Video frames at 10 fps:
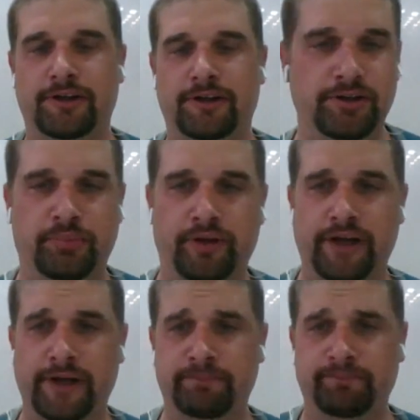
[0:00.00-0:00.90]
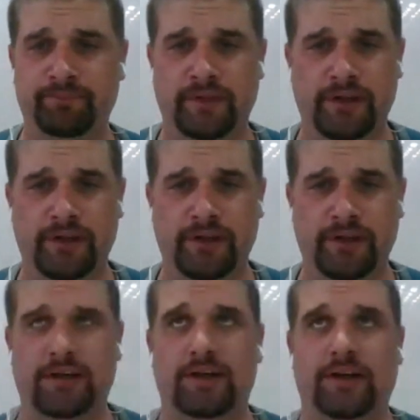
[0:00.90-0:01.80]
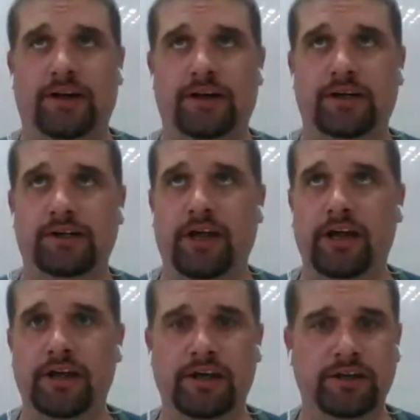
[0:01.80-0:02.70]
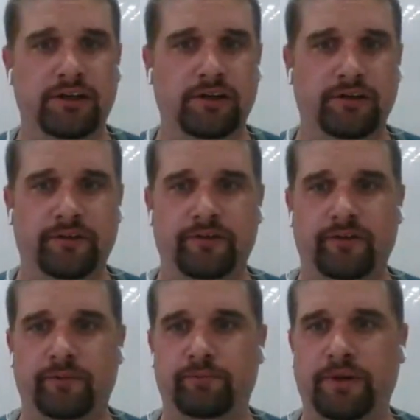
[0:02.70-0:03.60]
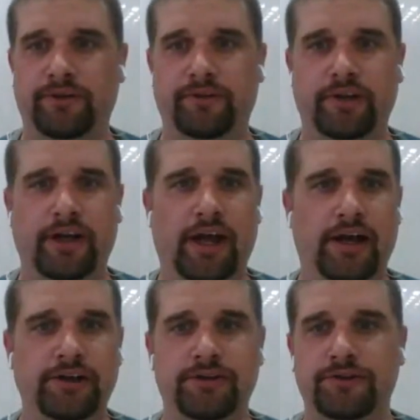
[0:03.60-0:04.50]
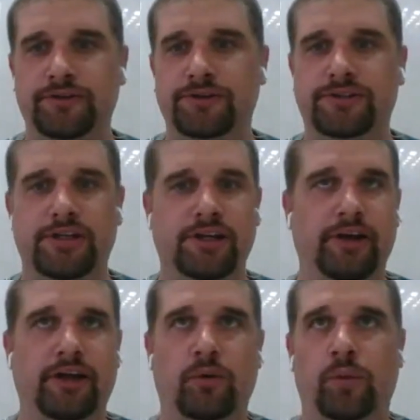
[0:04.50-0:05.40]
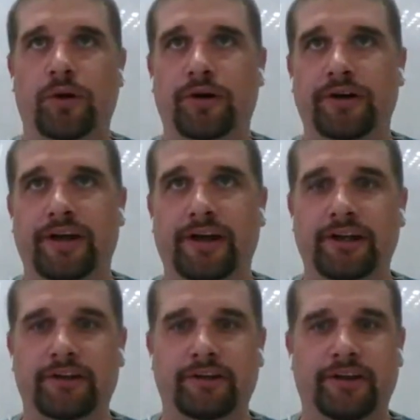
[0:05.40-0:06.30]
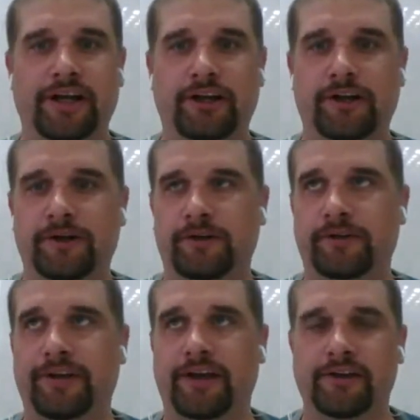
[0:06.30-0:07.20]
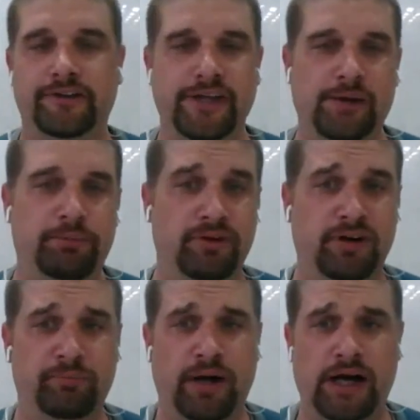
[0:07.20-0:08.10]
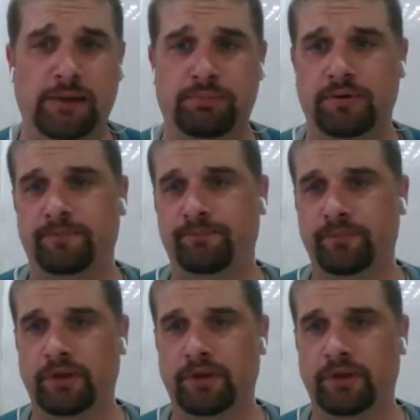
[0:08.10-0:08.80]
comes into play, and basically how you see like a word in like take an example of pop